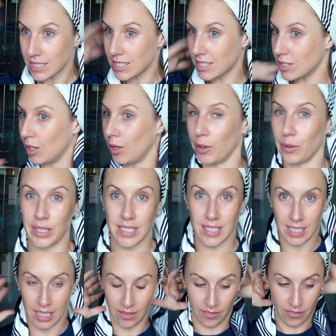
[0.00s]
So
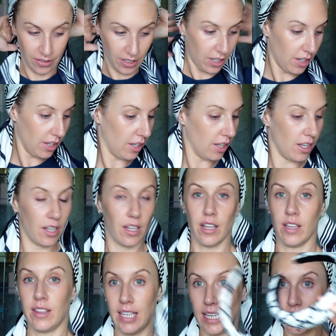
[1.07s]
instead of
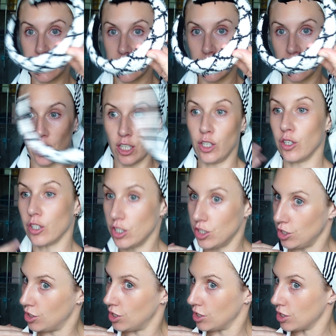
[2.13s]
this, you could
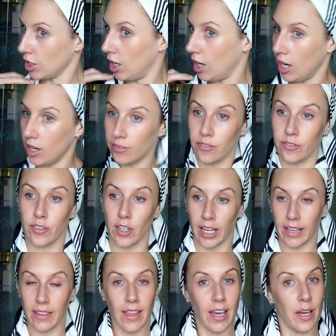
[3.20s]
use a scarf
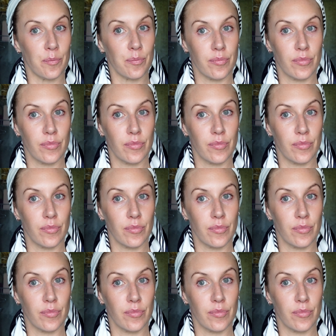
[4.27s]
like that.